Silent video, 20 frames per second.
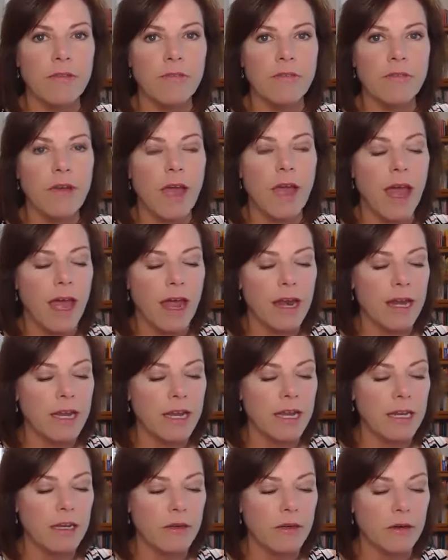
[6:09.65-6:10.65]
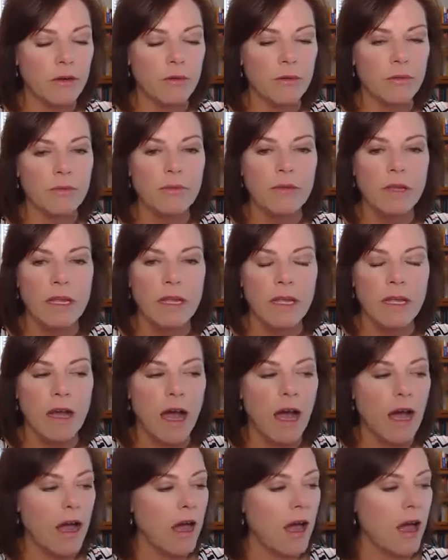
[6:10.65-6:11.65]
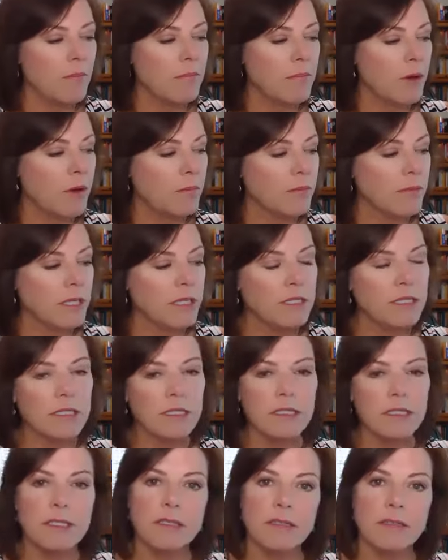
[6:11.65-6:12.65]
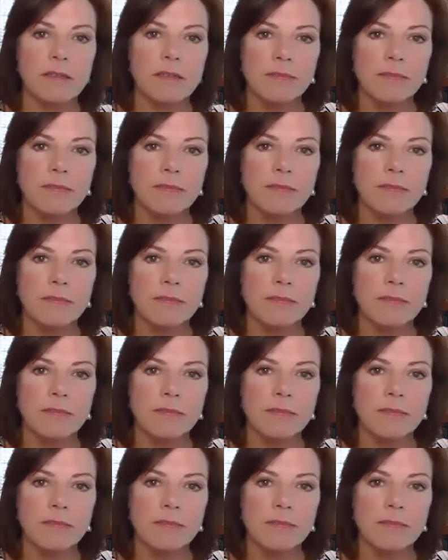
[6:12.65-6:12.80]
Have you had any little aha moments?